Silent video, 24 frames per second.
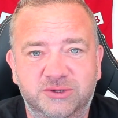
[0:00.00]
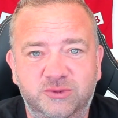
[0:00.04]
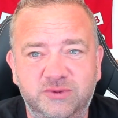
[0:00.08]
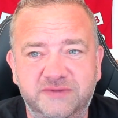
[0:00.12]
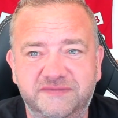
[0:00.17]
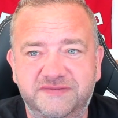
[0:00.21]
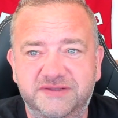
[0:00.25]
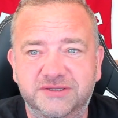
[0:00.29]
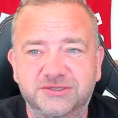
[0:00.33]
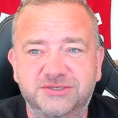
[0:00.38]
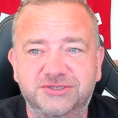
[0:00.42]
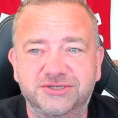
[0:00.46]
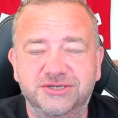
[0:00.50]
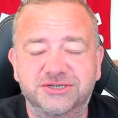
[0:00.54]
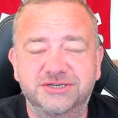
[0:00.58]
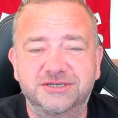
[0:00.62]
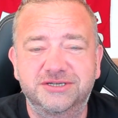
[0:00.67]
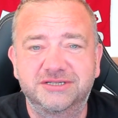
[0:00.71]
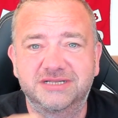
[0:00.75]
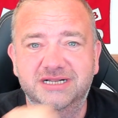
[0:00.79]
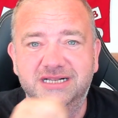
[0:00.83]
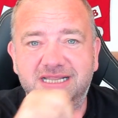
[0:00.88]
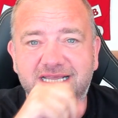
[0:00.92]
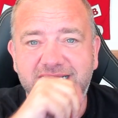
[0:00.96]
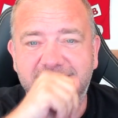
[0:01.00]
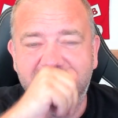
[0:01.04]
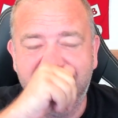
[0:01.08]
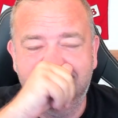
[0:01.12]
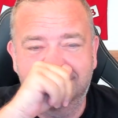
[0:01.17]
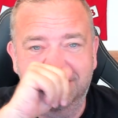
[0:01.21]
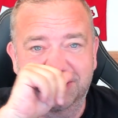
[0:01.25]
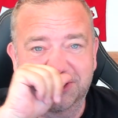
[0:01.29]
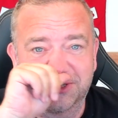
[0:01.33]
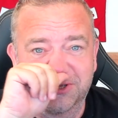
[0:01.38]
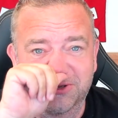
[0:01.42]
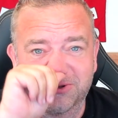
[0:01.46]
with the journalists
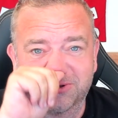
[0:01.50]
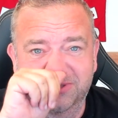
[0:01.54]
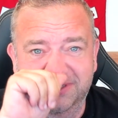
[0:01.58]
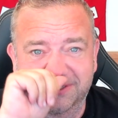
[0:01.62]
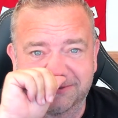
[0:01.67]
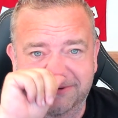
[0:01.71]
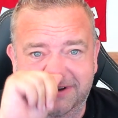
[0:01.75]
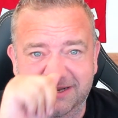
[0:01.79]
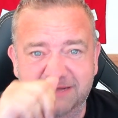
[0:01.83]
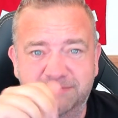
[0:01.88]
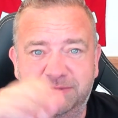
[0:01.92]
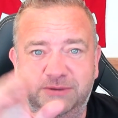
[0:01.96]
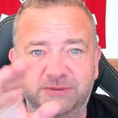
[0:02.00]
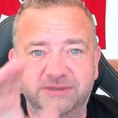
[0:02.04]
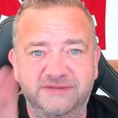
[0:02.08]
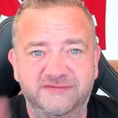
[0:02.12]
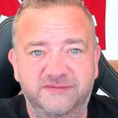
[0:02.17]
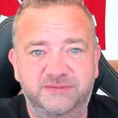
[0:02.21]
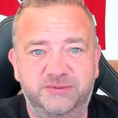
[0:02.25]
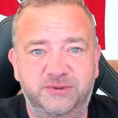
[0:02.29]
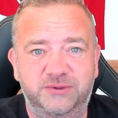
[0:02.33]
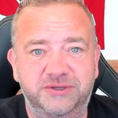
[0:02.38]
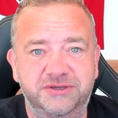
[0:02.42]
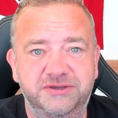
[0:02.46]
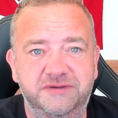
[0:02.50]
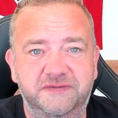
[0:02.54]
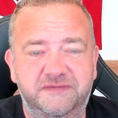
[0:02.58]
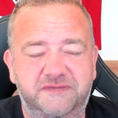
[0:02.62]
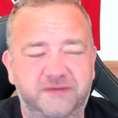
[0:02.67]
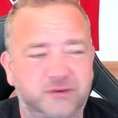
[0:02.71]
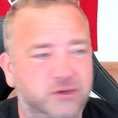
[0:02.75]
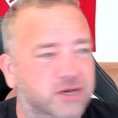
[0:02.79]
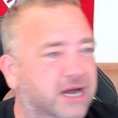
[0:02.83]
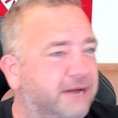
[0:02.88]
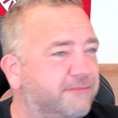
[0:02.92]
that usually write about Liverpool that you follow.